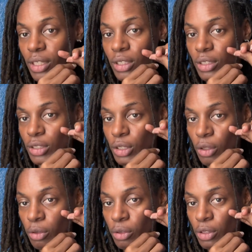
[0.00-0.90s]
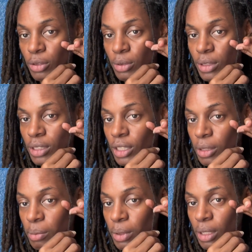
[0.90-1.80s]
So this one's gonna
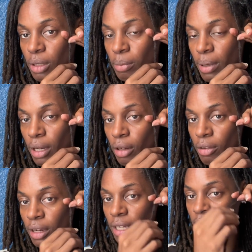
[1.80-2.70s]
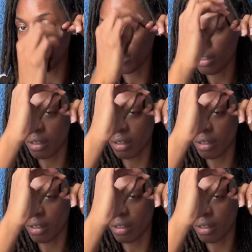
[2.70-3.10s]
be about right here